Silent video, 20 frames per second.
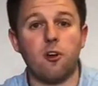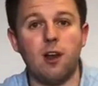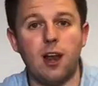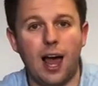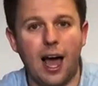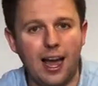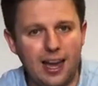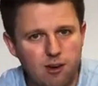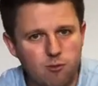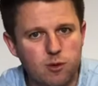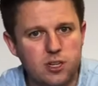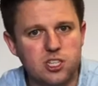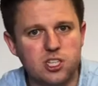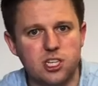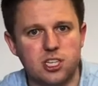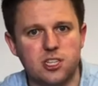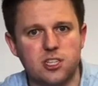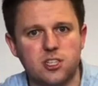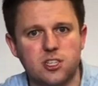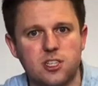
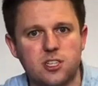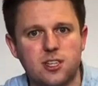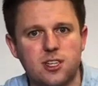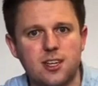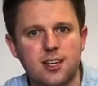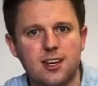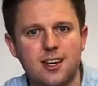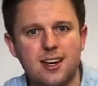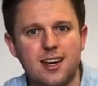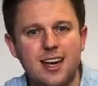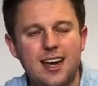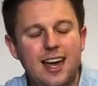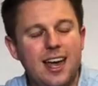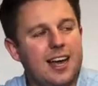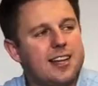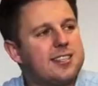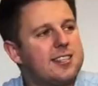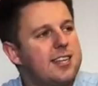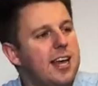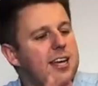languages.
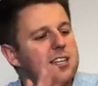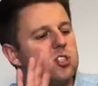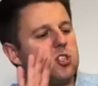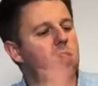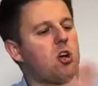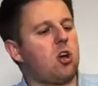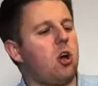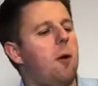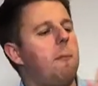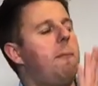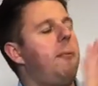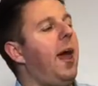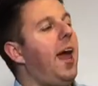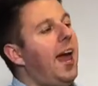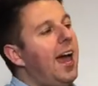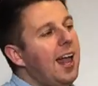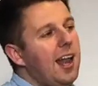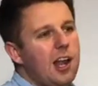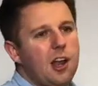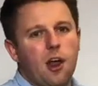It says they're
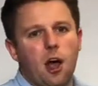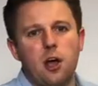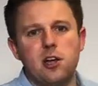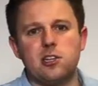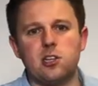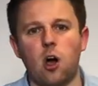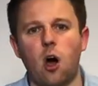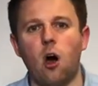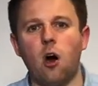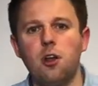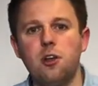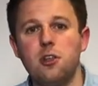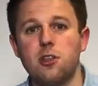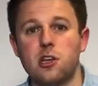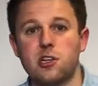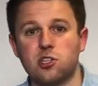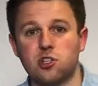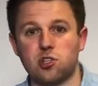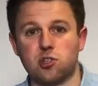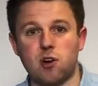compelled out onto
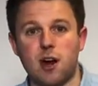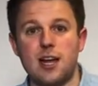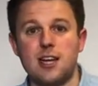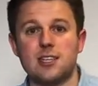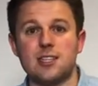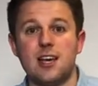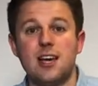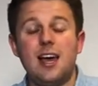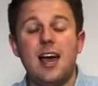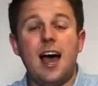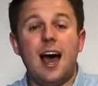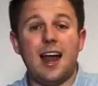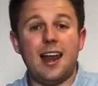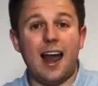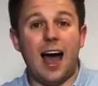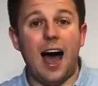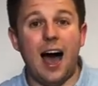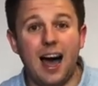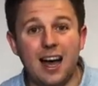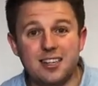the streets, and
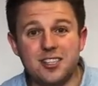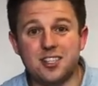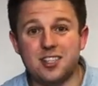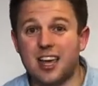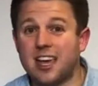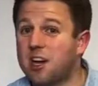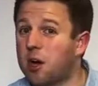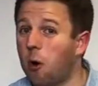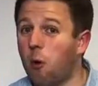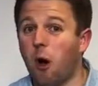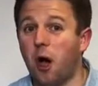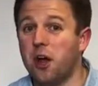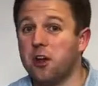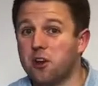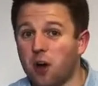as they go out